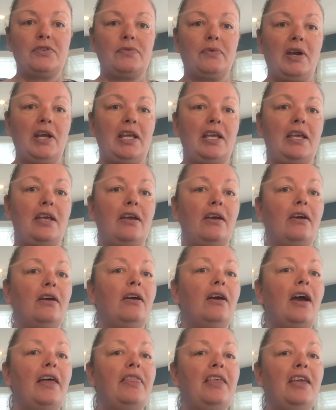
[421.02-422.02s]
right
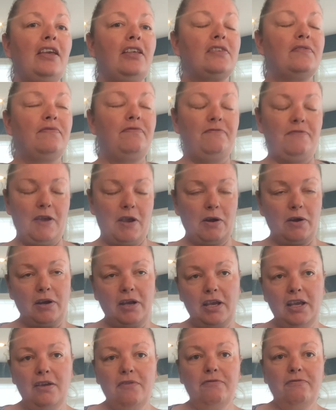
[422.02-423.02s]
here. I think it's
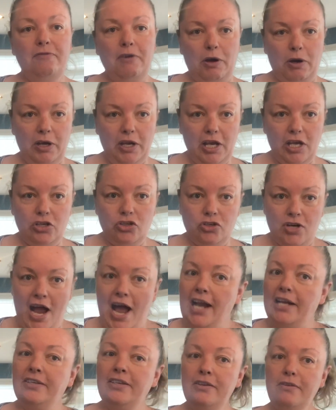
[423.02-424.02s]
very, very
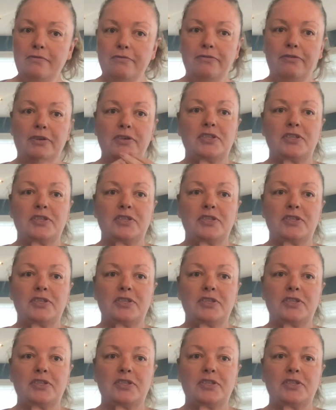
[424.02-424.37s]
attractive.